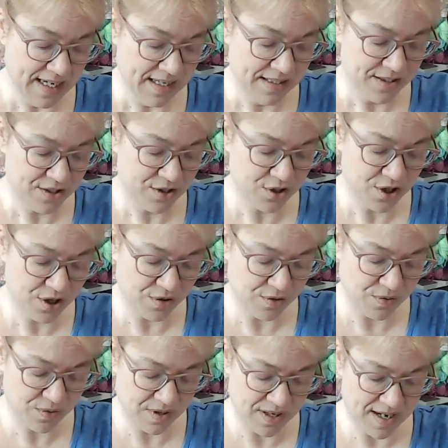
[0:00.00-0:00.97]

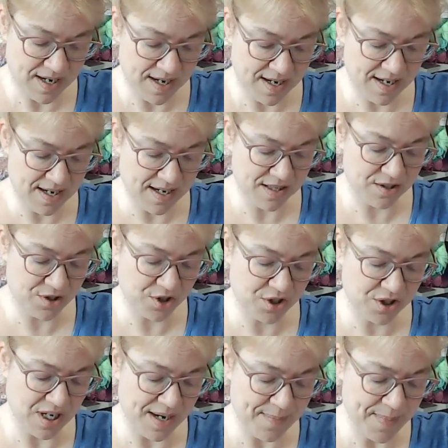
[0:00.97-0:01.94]
So
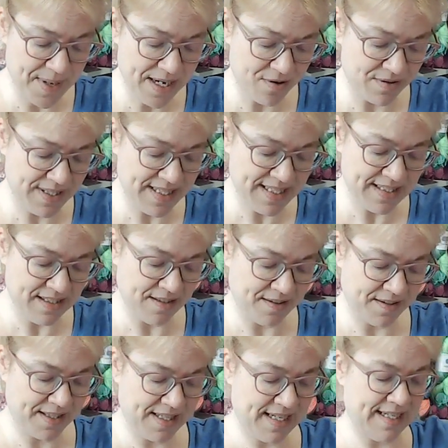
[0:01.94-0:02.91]
I made her these little
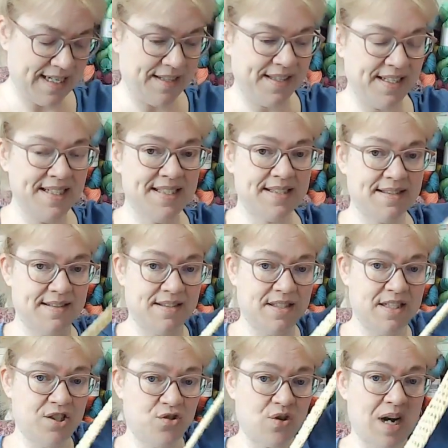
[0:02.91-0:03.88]
things. Now this
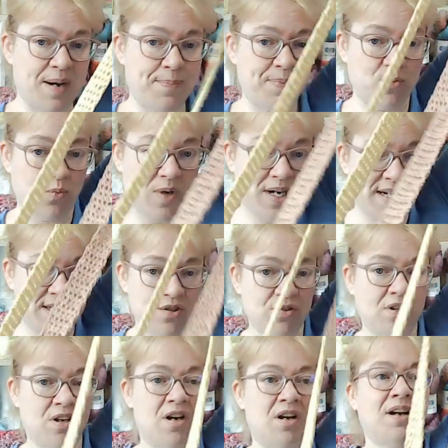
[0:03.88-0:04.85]
this strap is way too
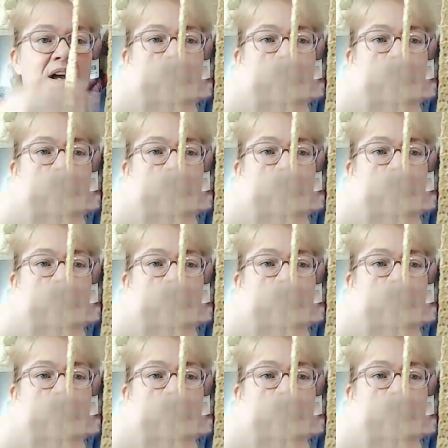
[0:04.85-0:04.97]
long.